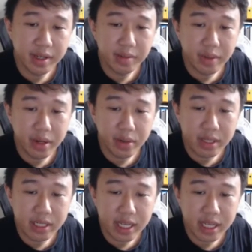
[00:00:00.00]
But
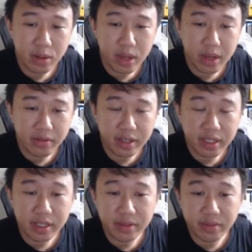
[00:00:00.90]
once again, you have
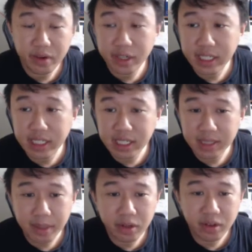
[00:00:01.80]
a very
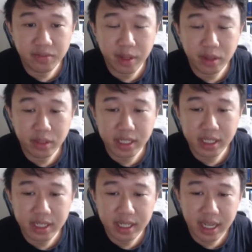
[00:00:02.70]
decent amount of mount
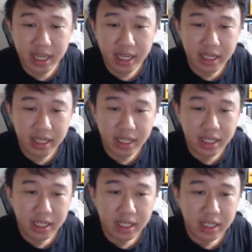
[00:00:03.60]
guts and
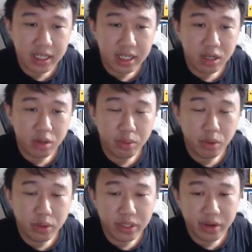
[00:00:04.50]

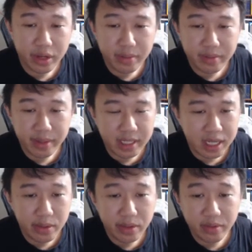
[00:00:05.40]
component cream.
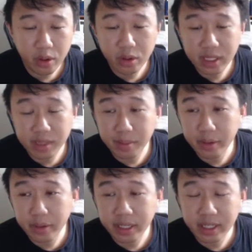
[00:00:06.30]
Basically with all this
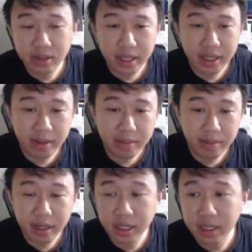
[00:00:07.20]
mount guts you can
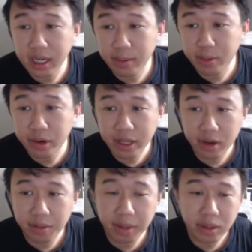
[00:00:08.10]
upgrade
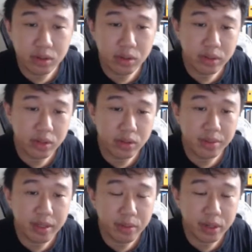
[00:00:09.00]
your mount, which will
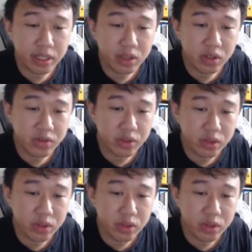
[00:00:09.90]
be pretty useful.